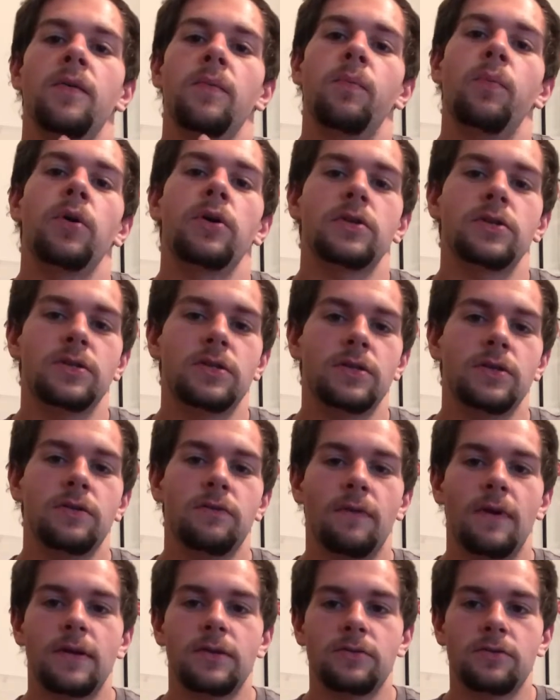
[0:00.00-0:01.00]
purchases at a
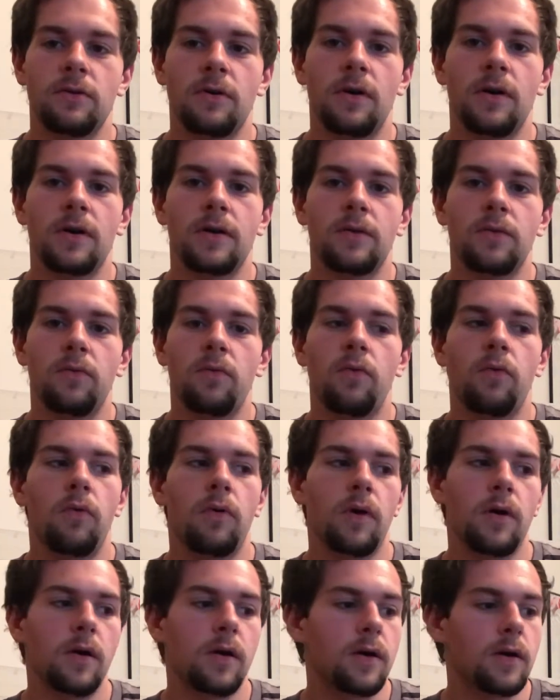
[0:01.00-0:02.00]
restaurant,
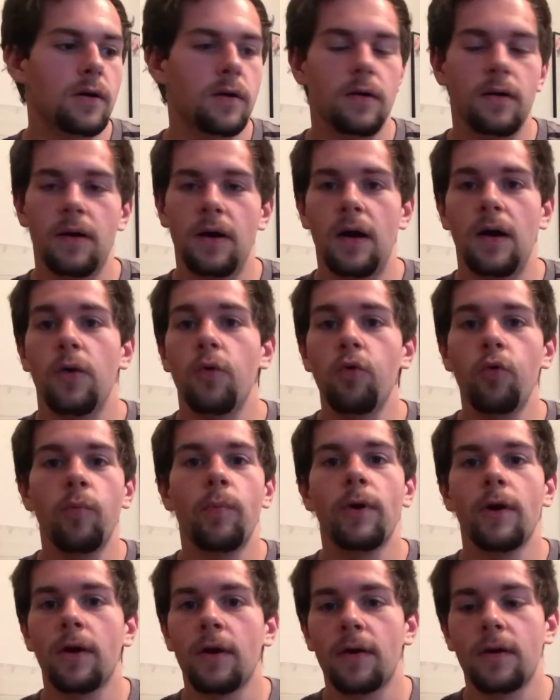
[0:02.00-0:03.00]
or
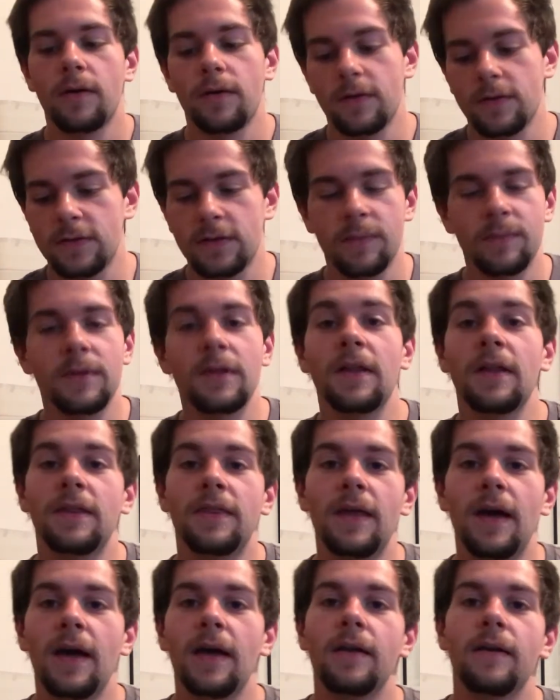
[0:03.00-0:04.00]
Uber, something like
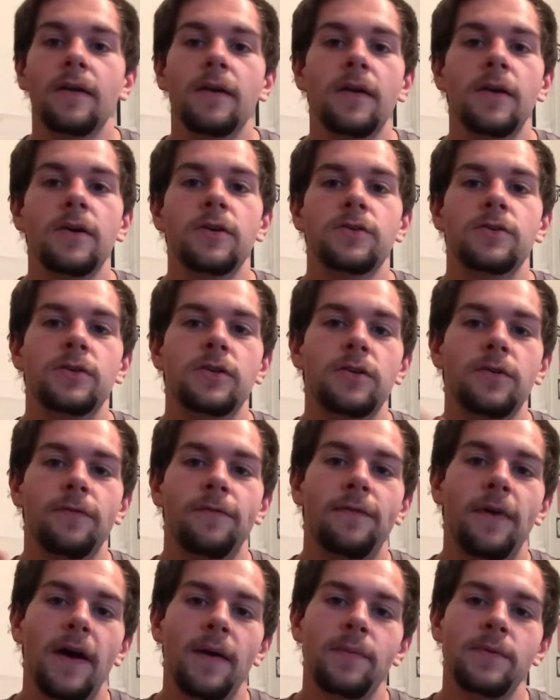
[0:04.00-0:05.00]
that. So they do
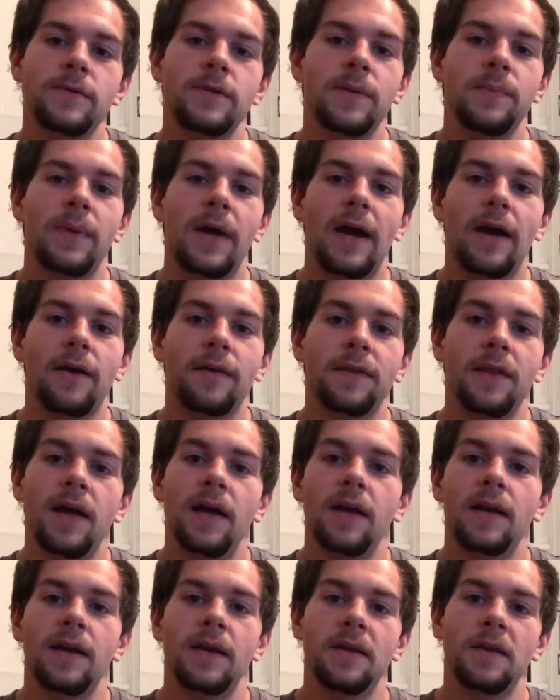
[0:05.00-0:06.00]
5% back on
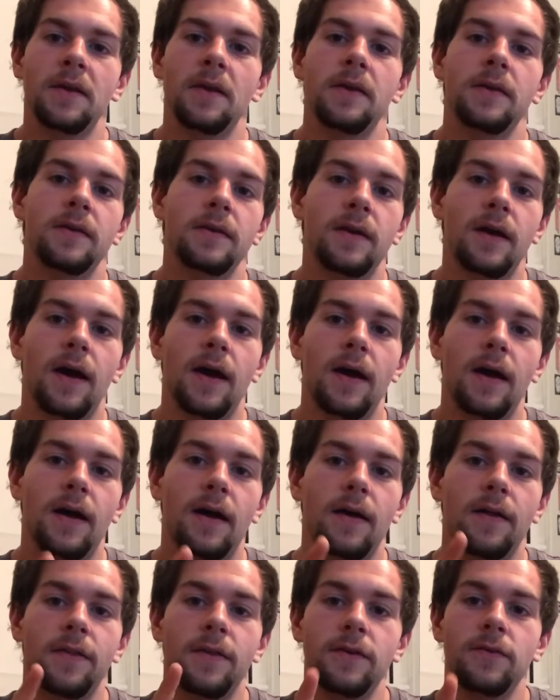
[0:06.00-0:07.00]
that, and then
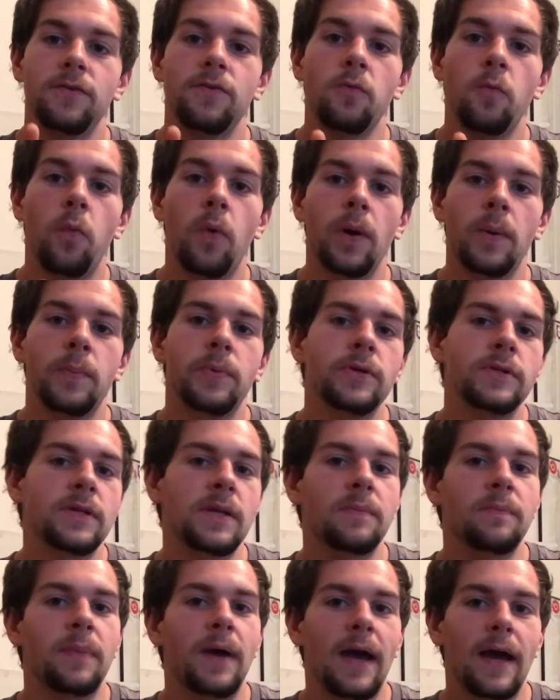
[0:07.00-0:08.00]
they do
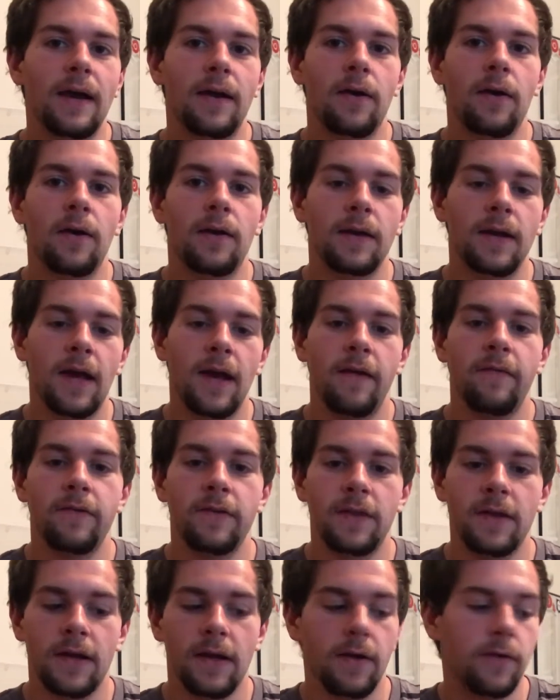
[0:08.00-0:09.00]
1% back on
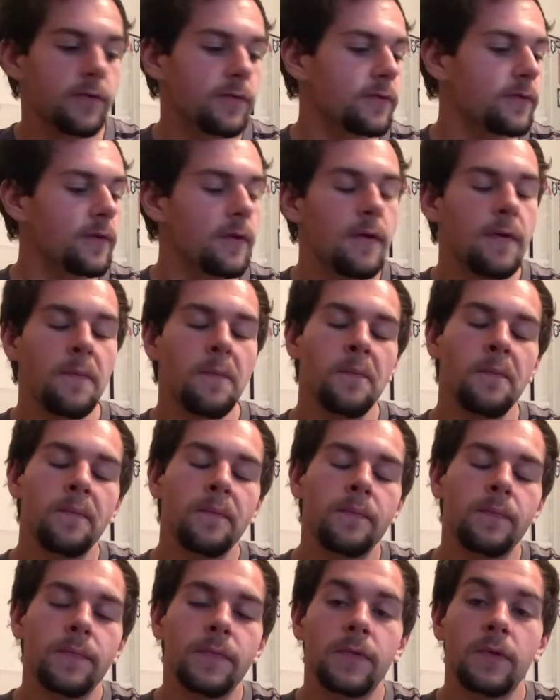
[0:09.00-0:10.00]
everything else,
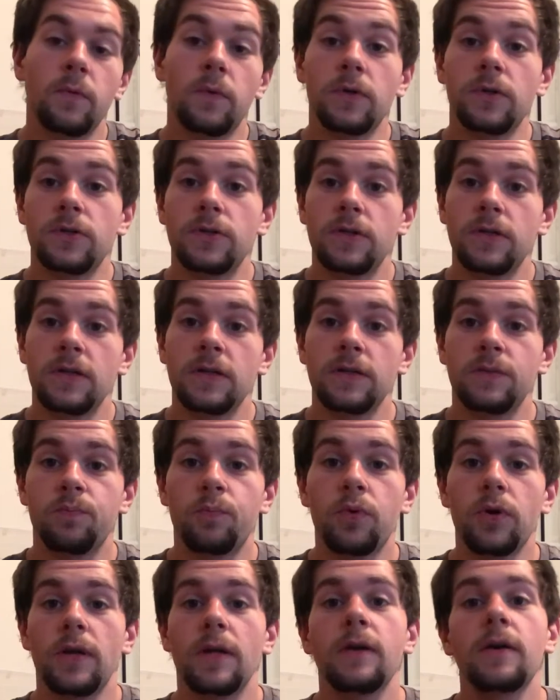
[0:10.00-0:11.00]
which is
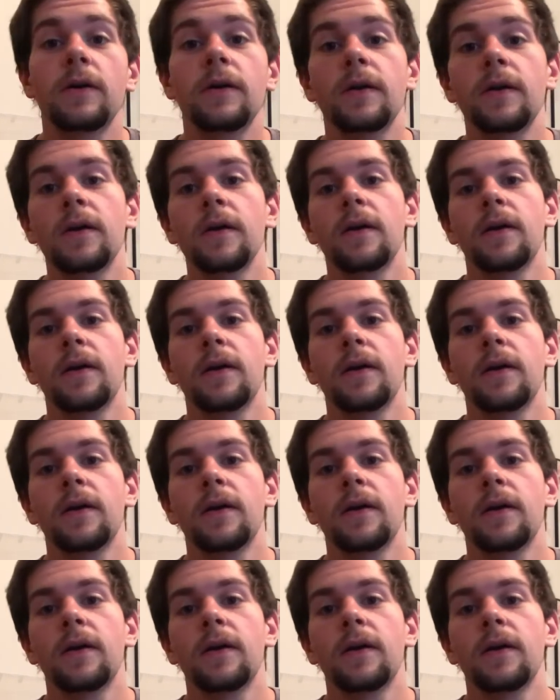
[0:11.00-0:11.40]
pretty good.